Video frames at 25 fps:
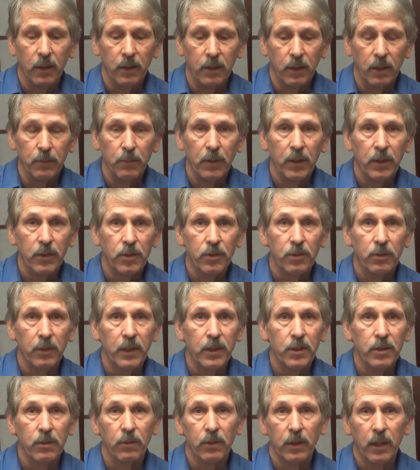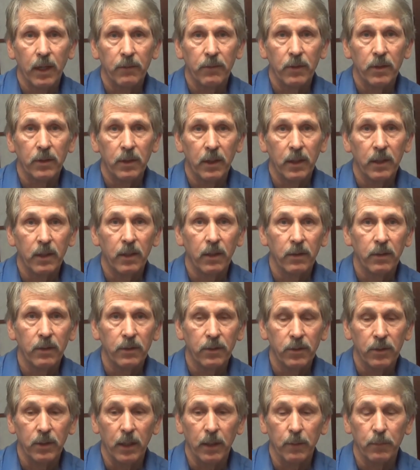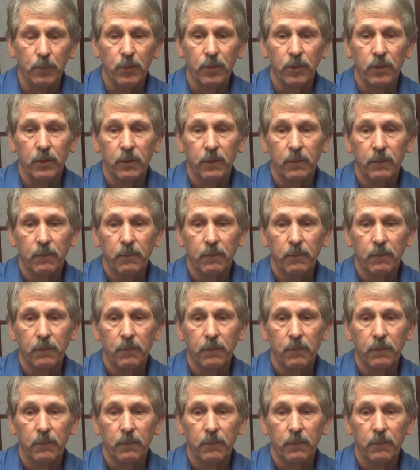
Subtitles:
administration will have to take other steps.